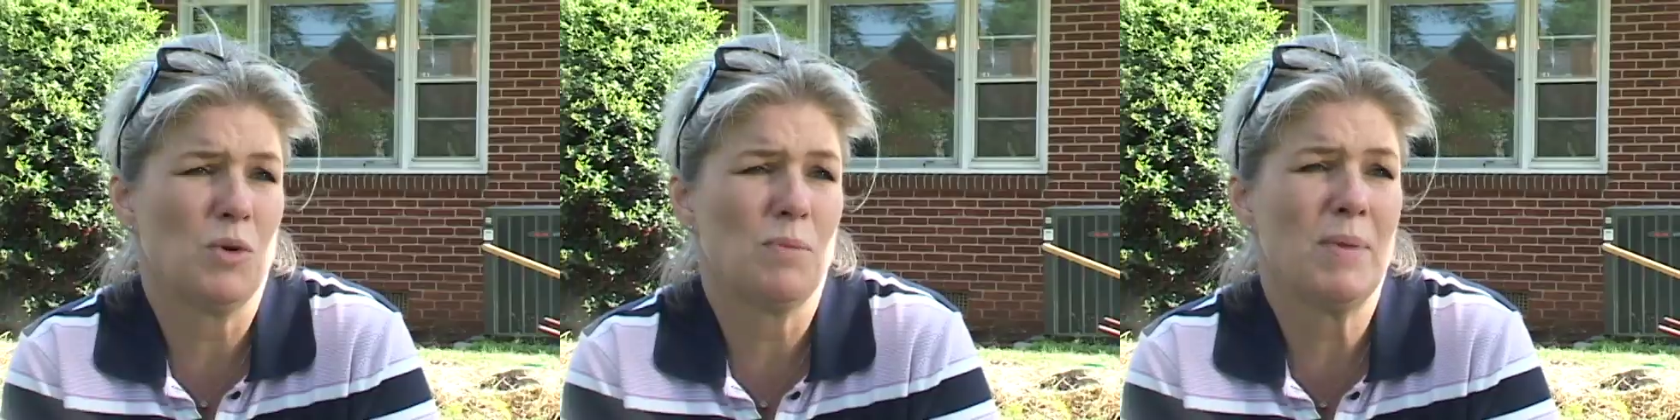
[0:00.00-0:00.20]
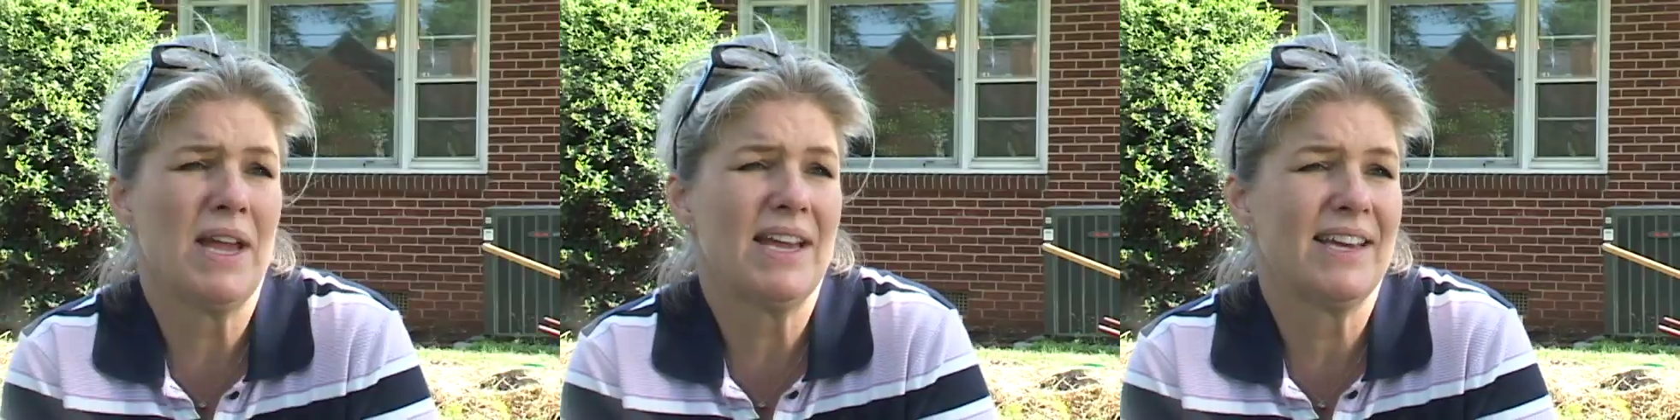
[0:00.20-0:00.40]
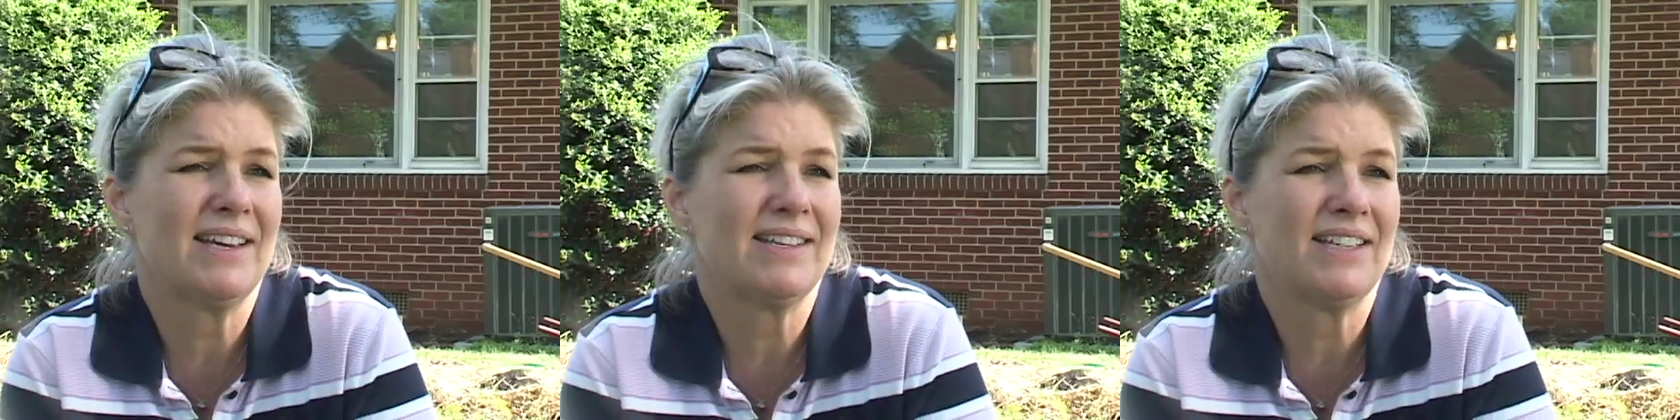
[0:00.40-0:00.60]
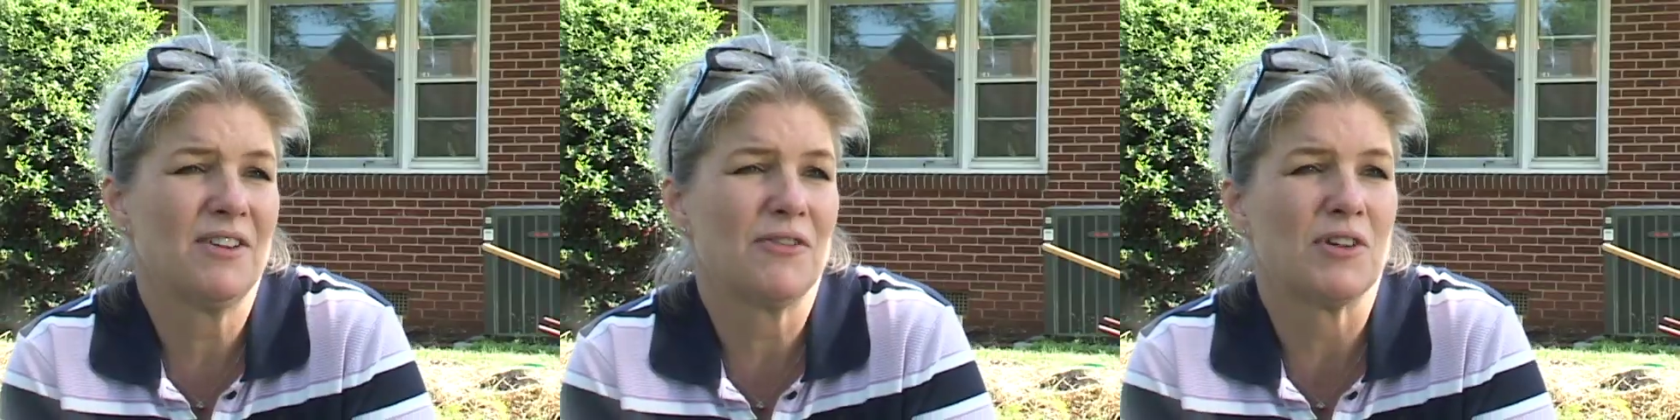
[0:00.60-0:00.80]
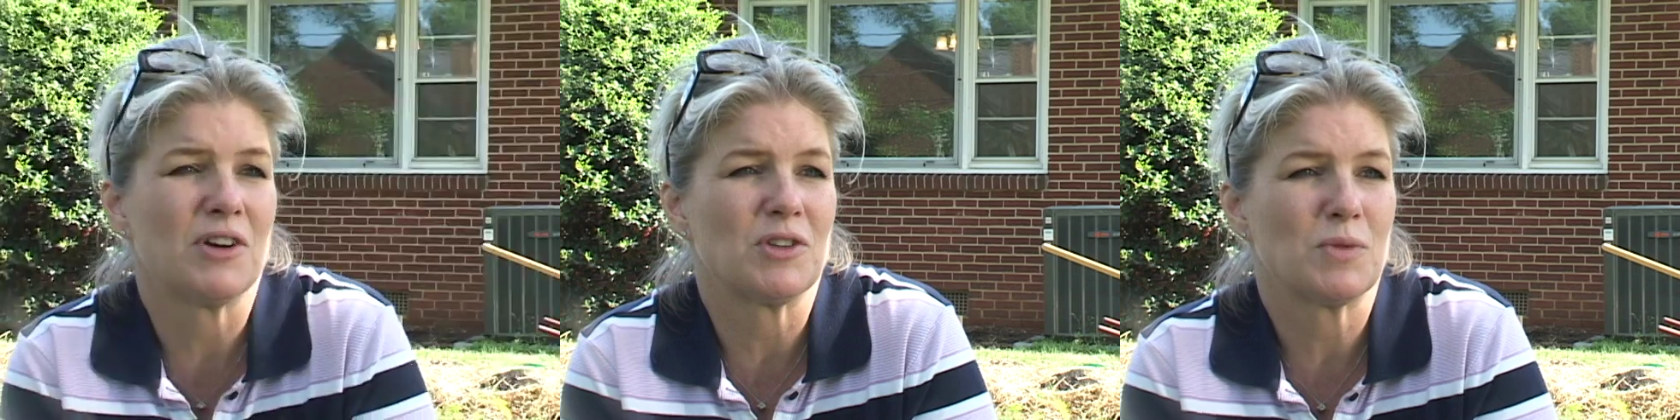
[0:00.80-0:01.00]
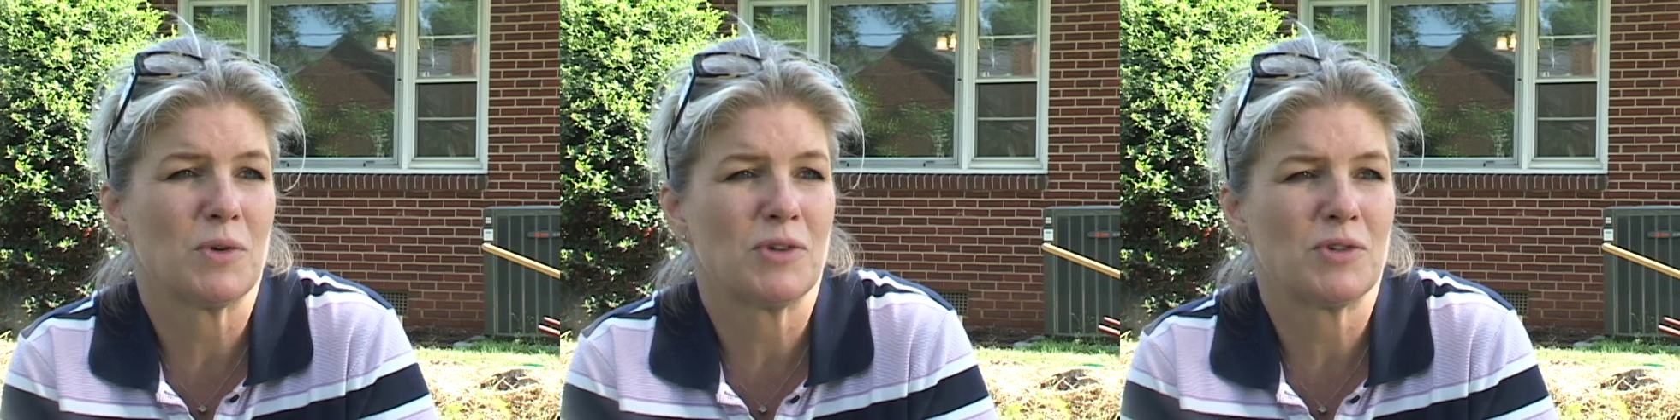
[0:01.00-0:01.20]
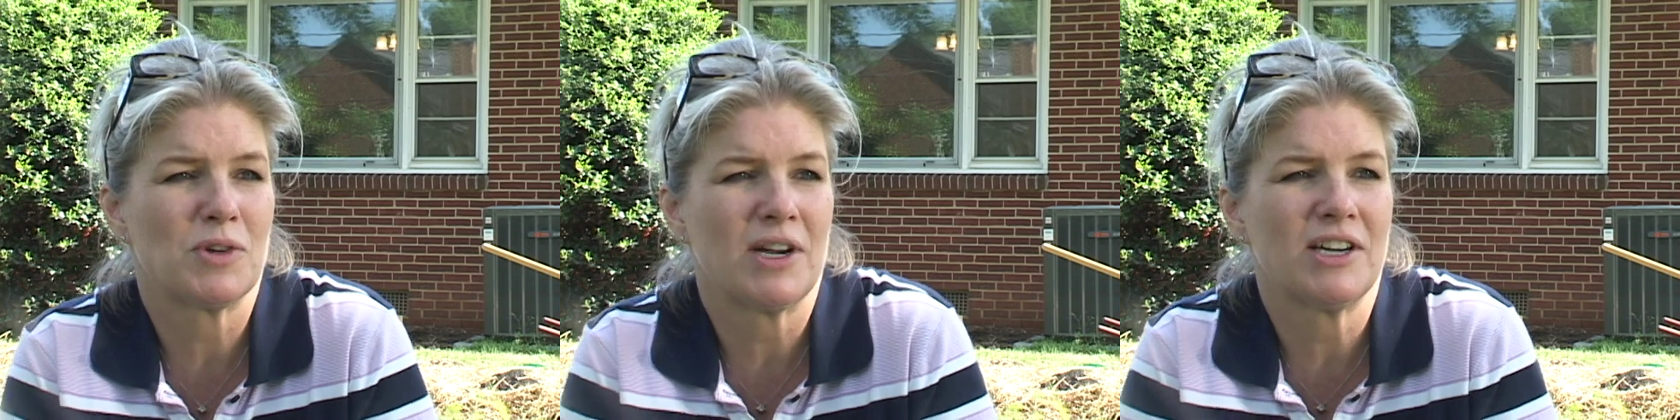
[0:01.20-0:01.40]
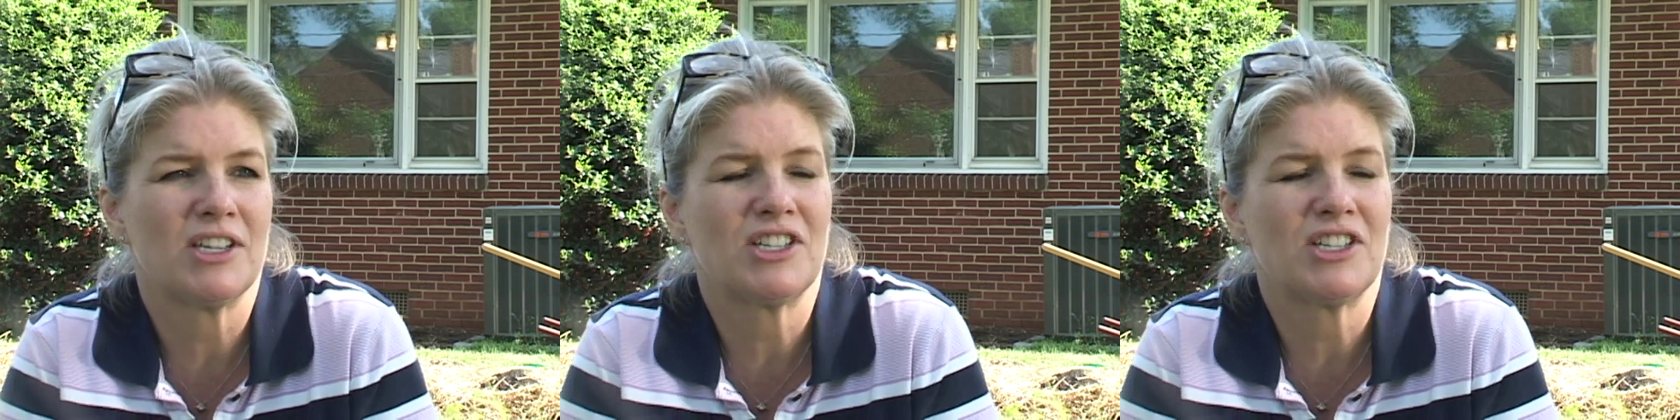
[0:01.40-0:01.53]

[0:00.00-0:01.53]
making a difference. We're trying to